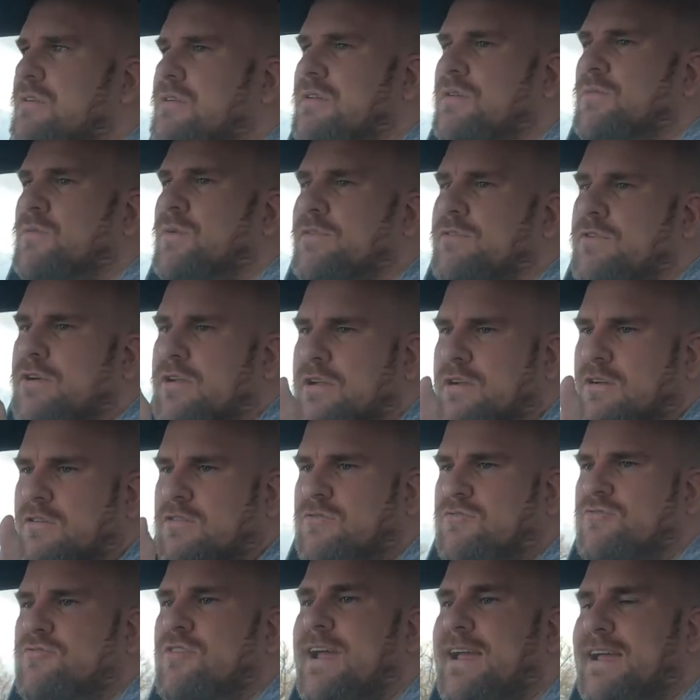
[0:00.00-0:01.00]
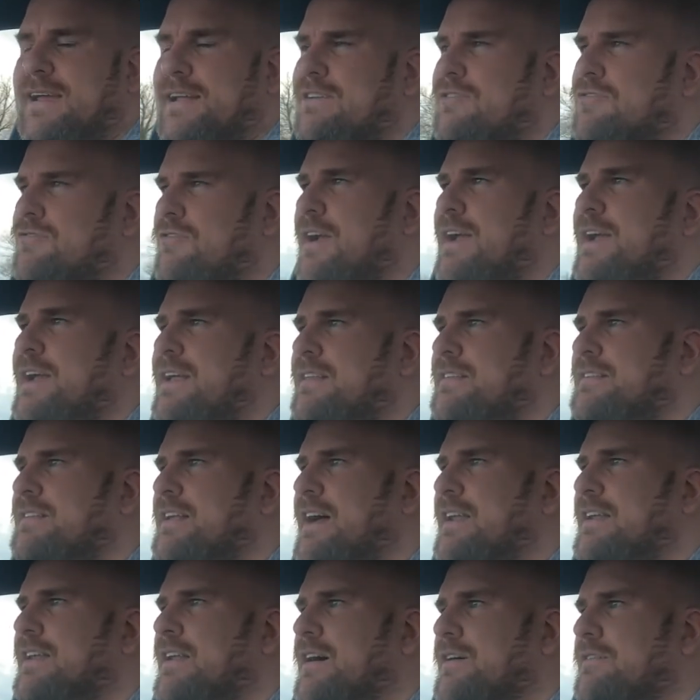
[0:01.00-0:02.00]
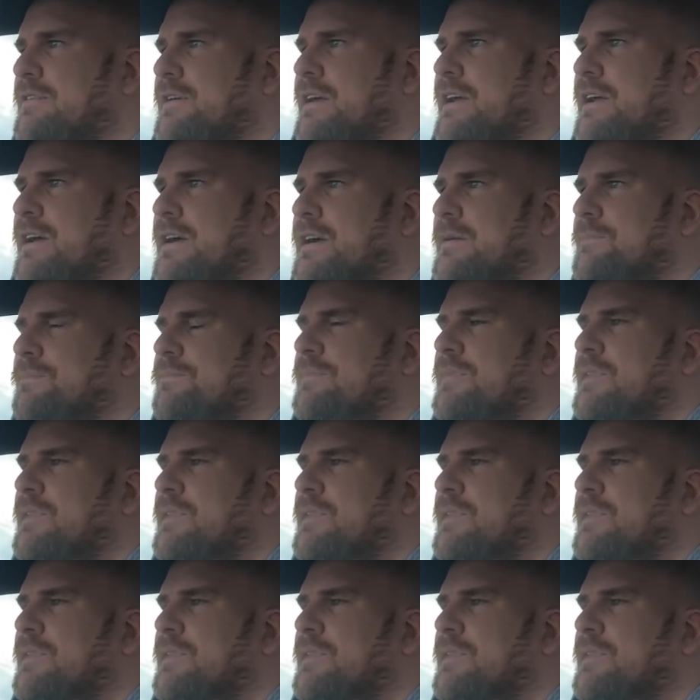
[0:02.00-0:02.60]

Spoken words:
we've got a great sat nav here.